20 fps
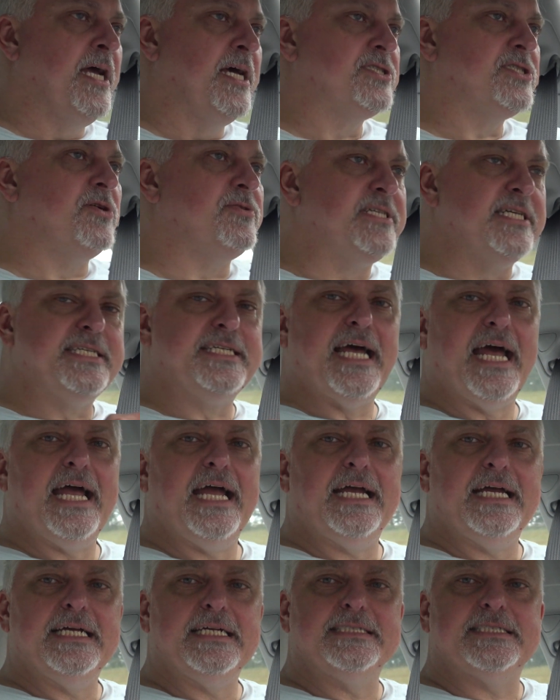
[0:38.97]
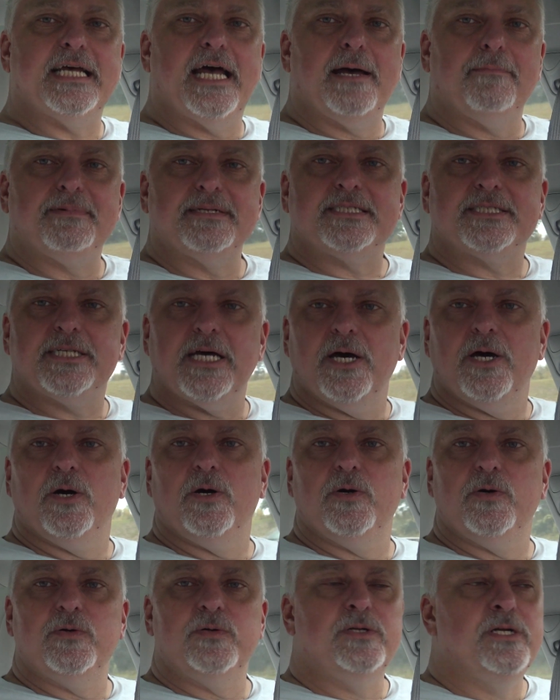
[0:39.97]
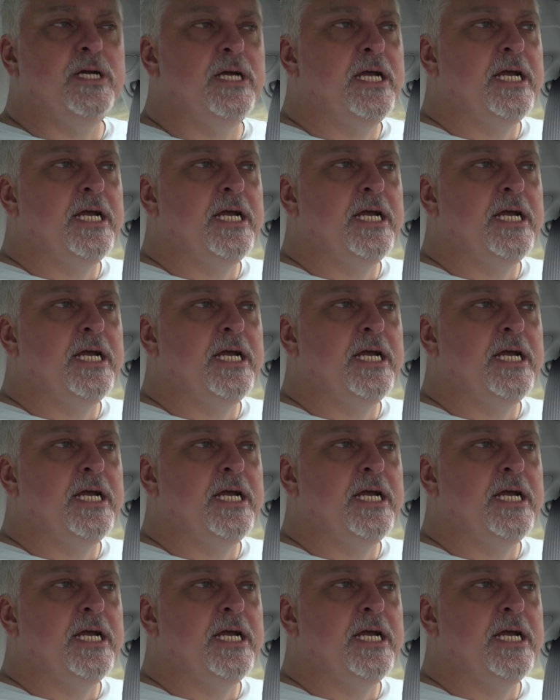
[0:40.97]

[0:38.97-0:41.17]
So today's episode